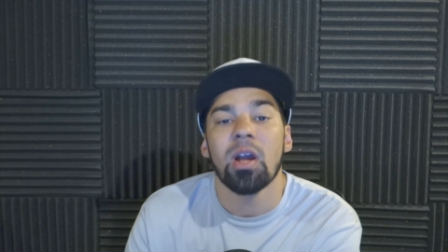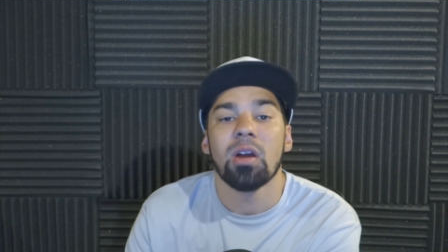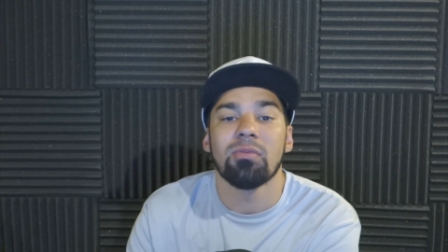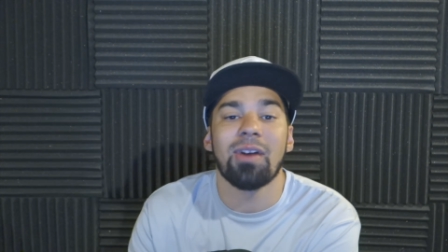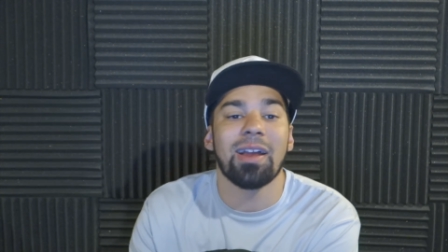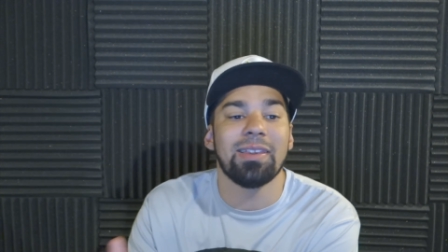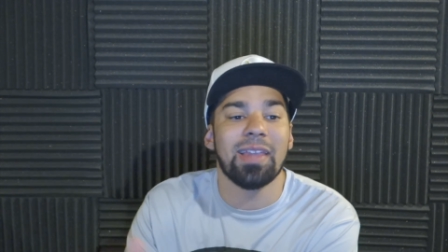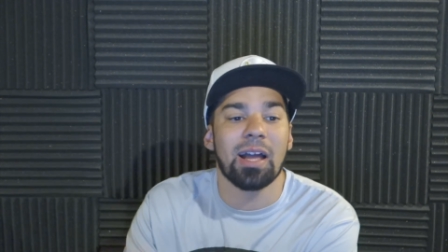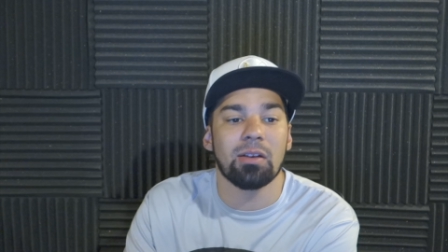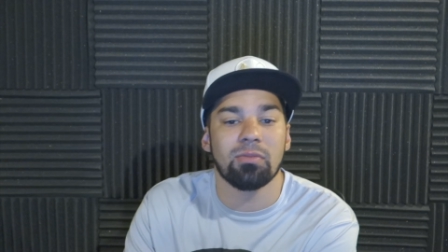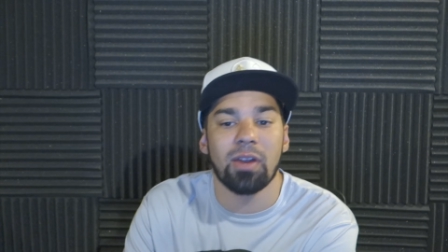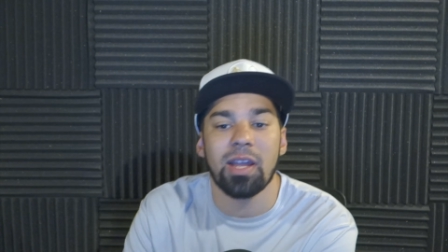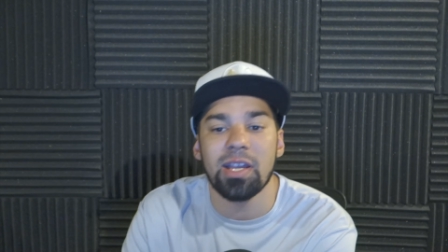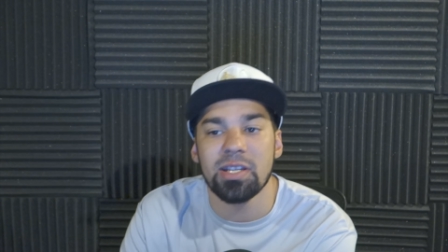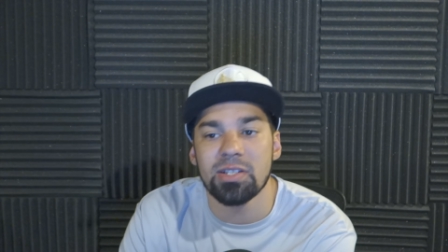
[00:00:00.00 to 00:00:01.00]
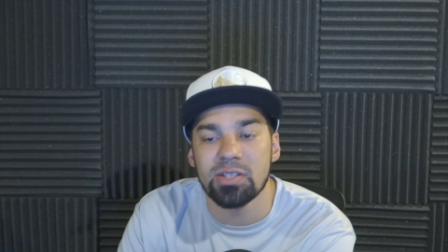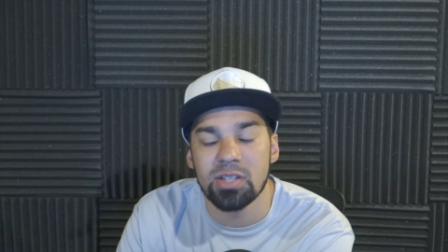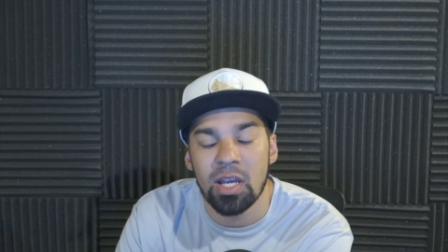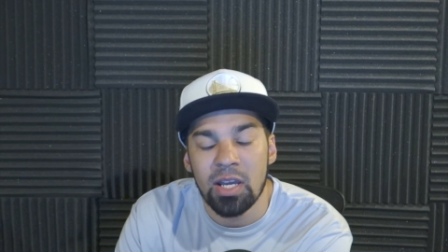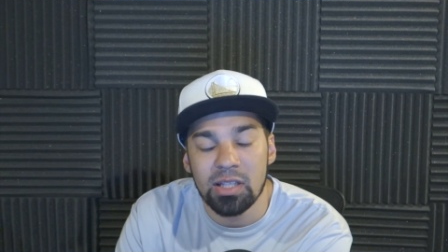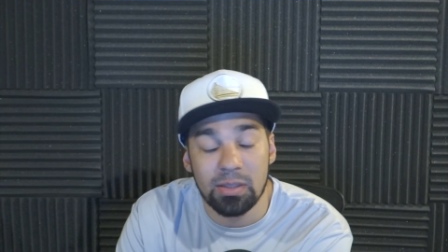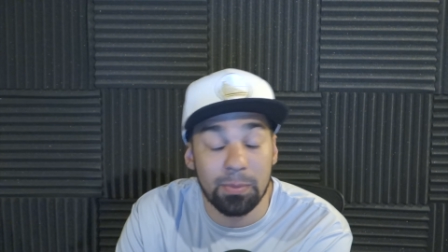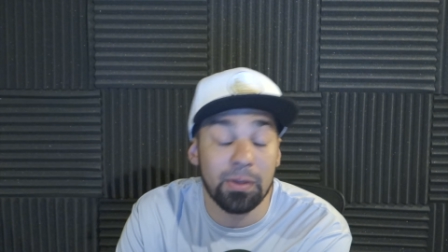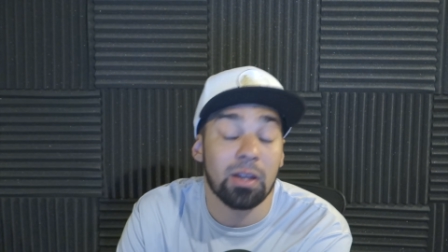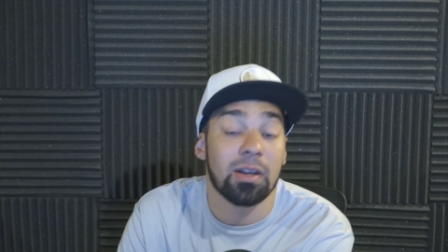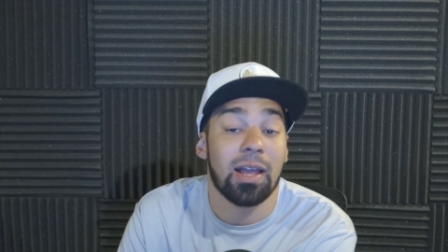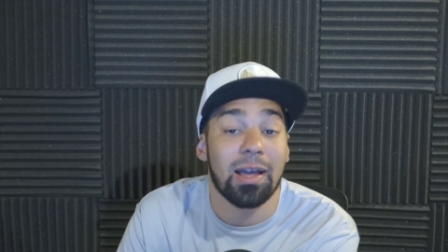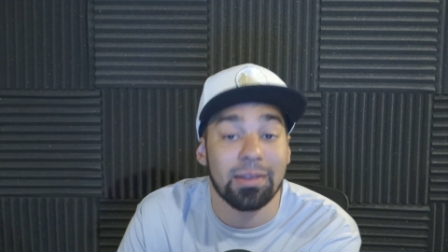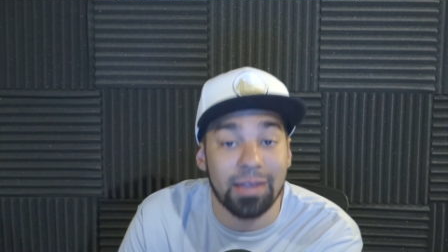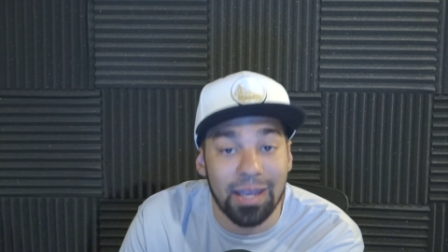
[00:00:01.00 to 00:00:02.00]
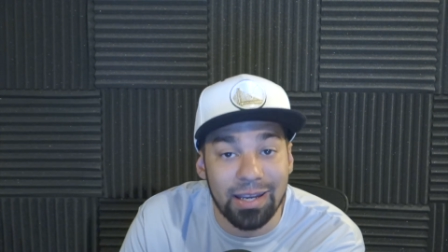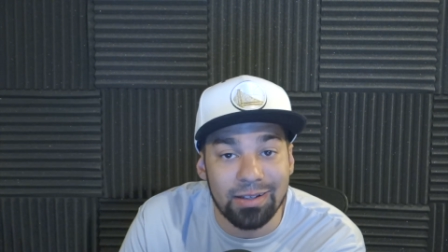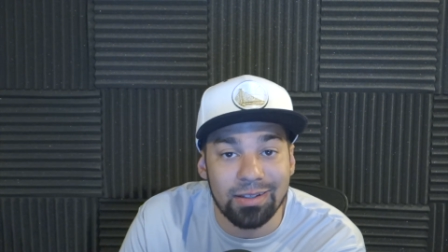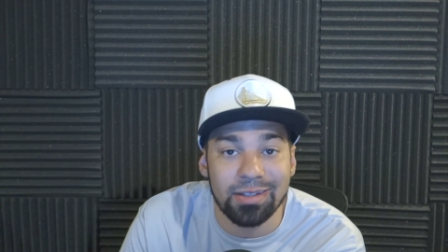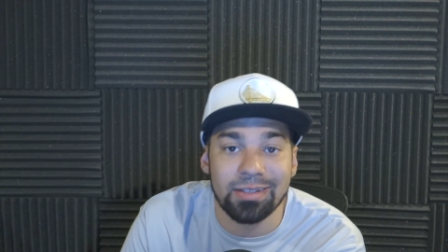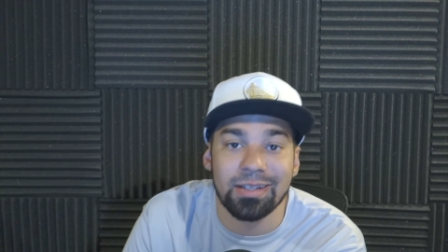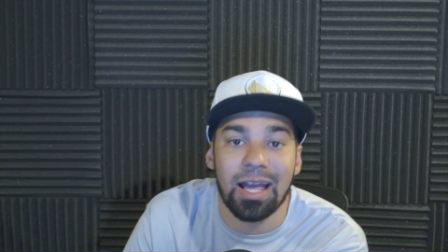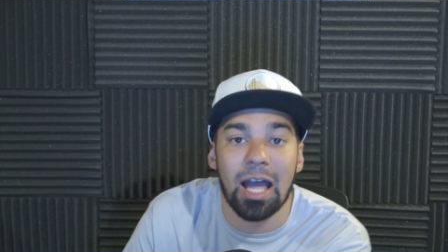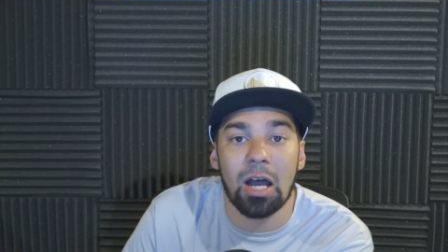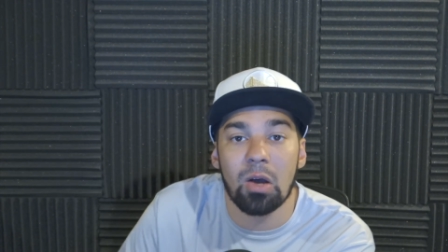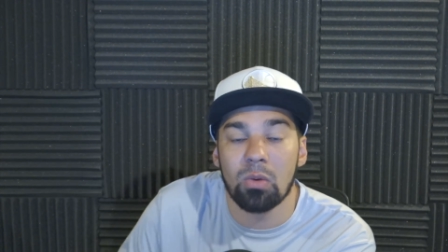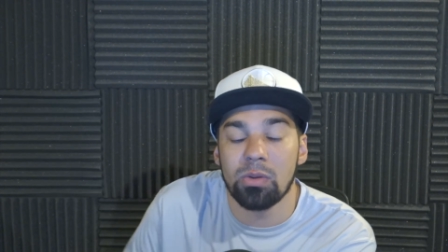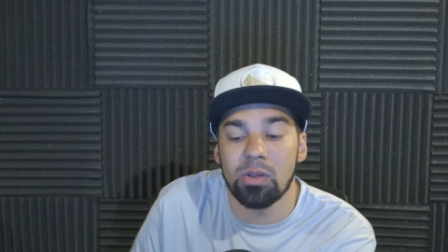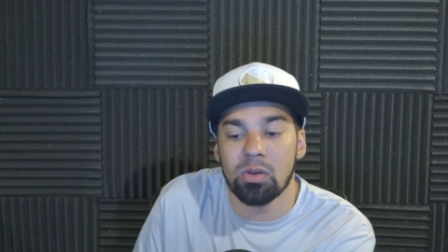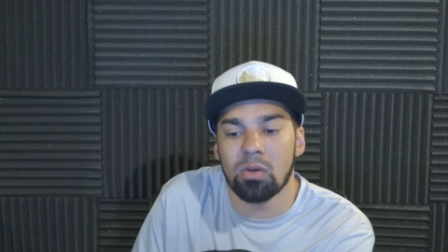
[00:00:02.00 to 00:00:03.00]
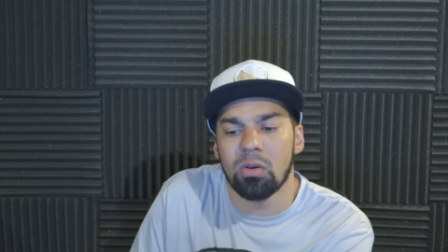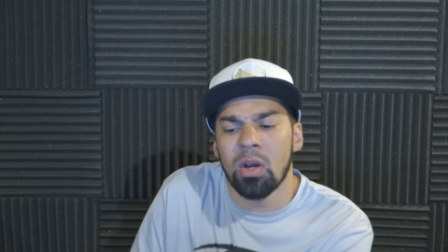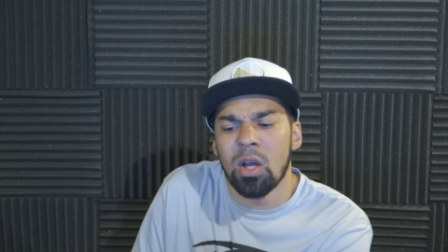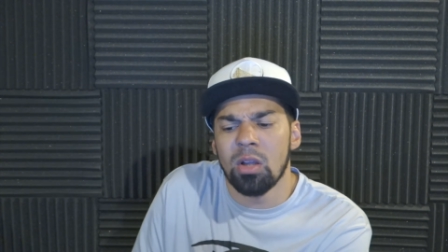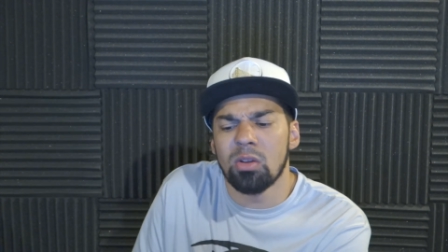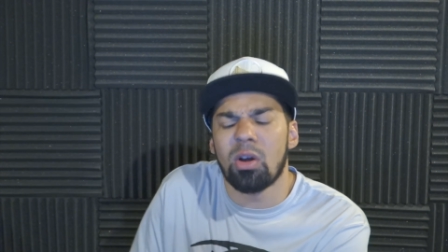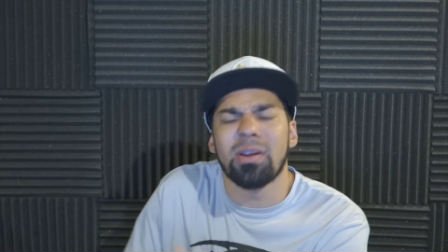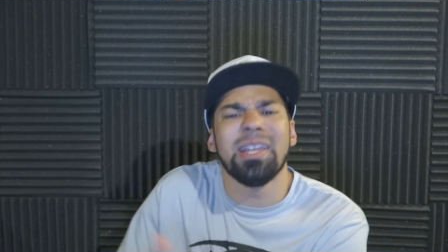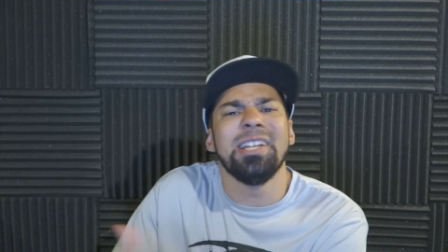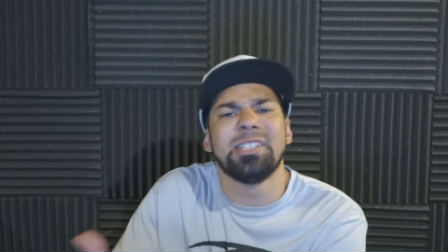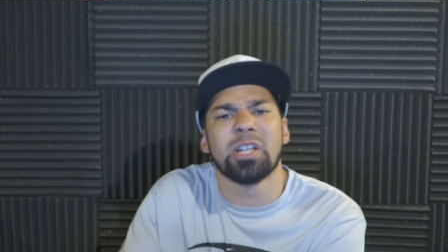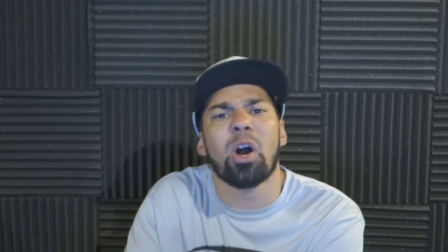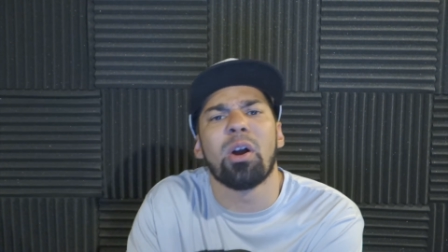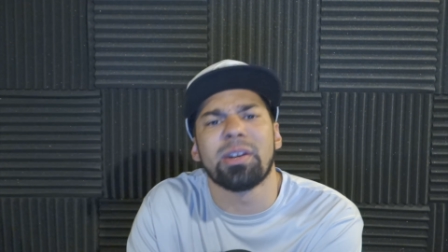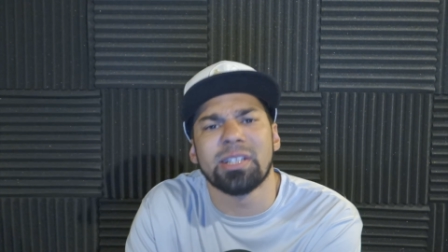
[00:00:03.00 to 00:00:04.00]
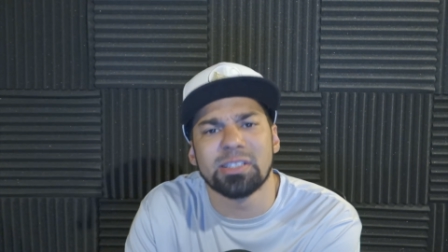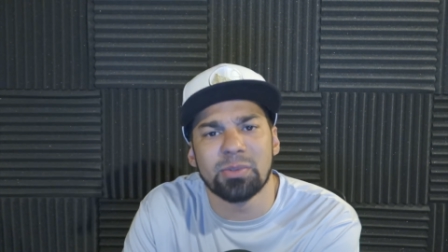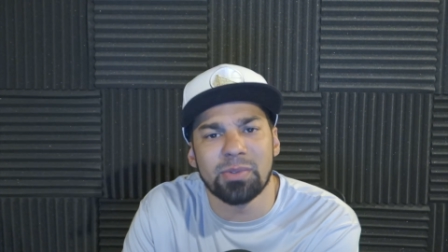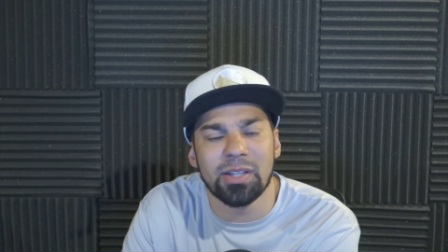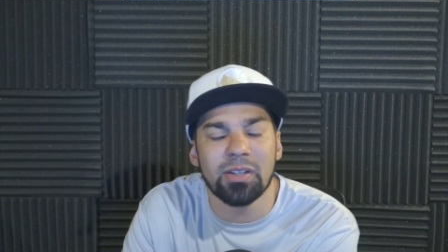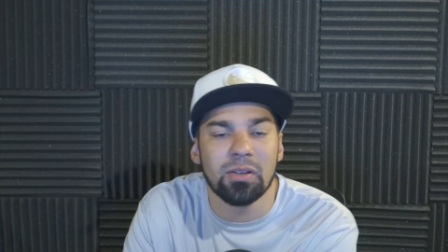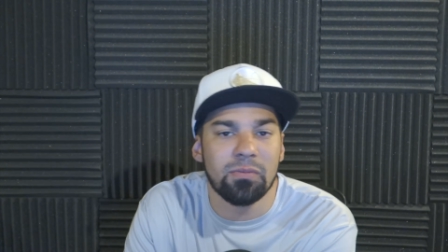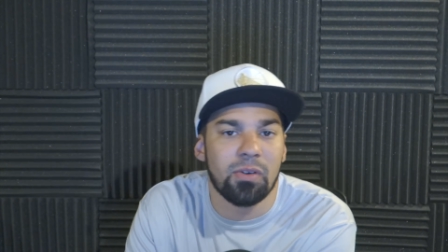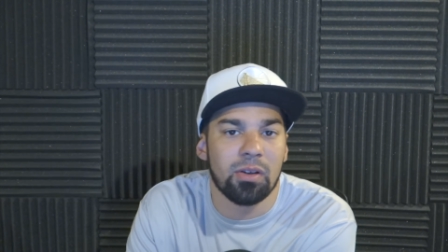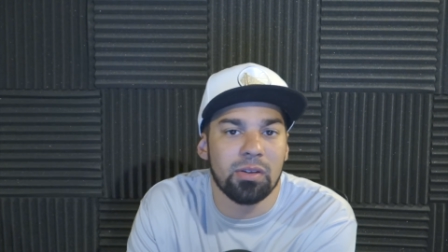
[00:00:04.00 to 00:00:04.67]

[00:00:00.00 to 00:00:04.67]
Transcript: right in that range, depending on how they handle it and how you know long each arc gets within the